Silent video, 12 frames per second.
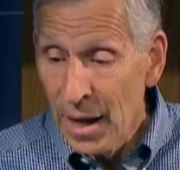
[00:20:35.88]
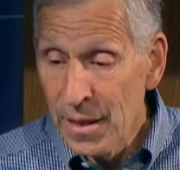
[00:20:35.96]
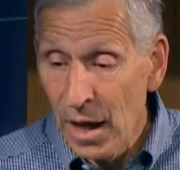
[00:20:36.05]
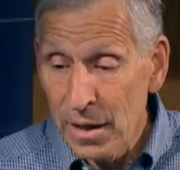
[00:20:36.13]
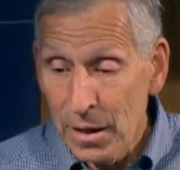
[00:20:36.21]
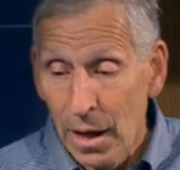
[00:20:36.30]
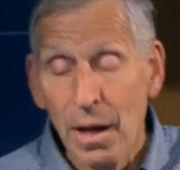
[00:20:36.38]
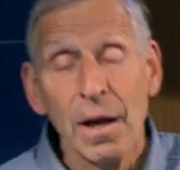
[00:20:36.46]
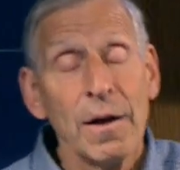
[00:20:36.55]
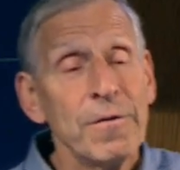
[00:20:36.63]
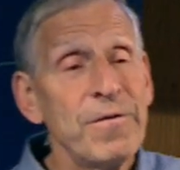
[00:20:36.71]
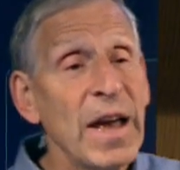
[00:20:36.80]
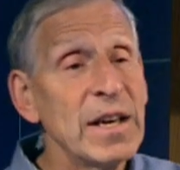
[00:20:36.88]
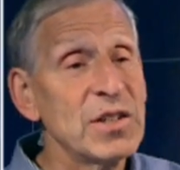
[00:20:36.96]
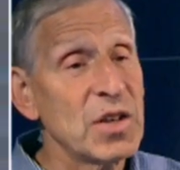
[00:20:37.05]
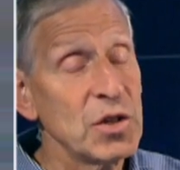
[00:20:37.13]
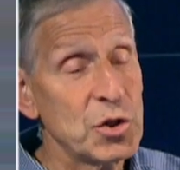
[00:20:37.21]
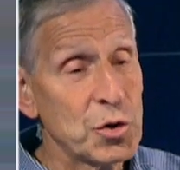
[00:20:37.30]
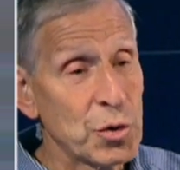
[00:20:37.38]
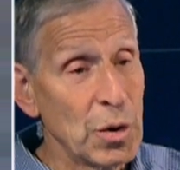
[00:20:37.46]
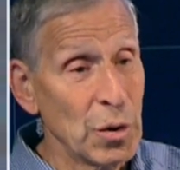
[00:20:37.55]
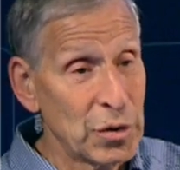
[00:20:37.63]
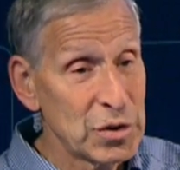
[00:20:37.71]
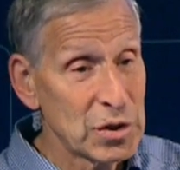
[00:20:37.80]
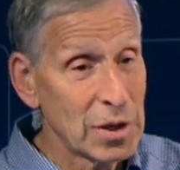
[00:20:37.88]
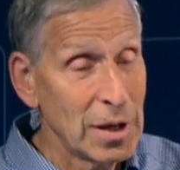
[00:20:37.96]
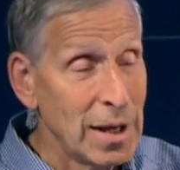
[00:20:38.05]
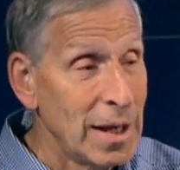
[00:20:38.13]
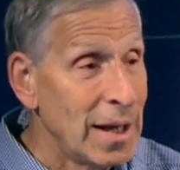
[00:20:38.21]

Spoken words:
And then fakes as truths.